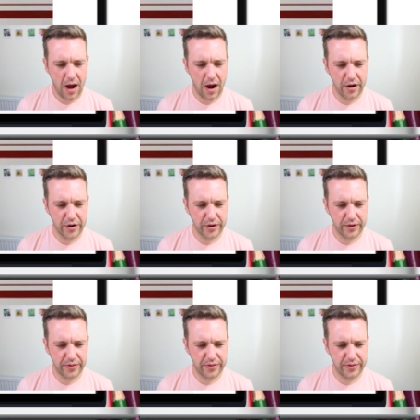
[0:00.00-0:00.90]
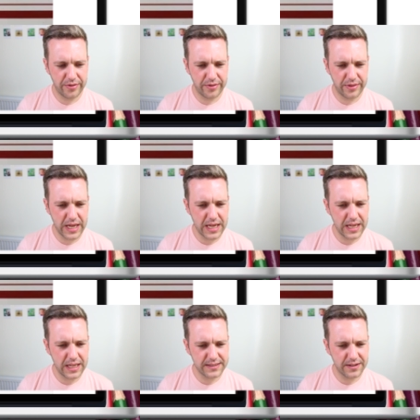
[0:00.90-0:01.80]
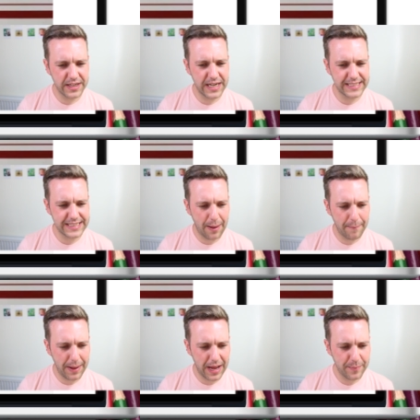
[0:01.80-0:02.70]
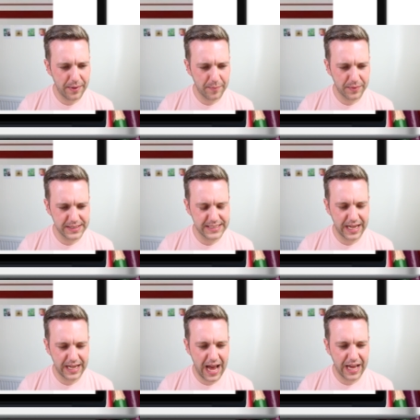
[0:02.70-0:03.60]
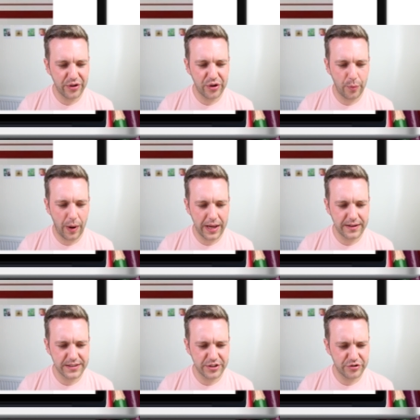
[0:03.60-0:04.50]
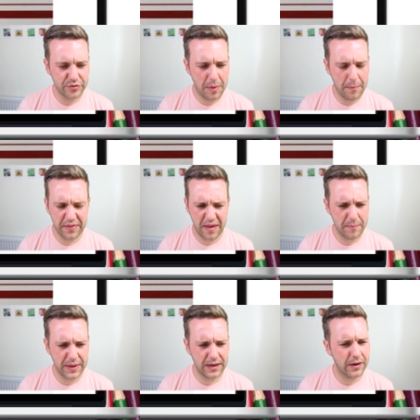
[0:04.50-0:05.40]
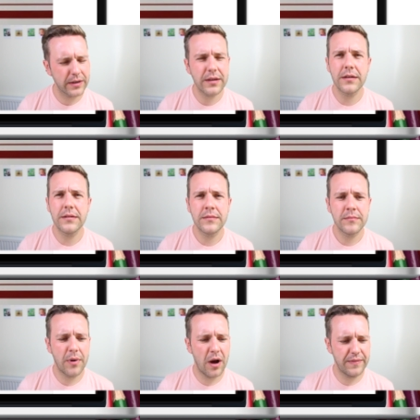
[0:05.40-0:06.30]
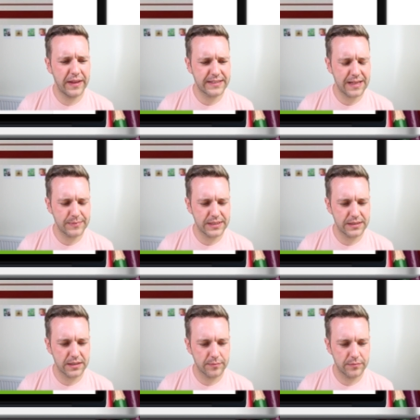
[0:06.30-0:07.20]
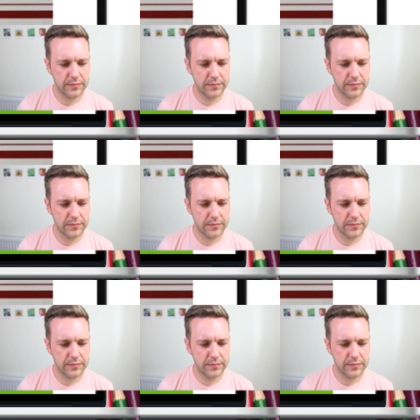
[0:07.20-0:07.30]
I think it's like an exam paper. I'm going to say AQA because I just remember them being like part of the exam system.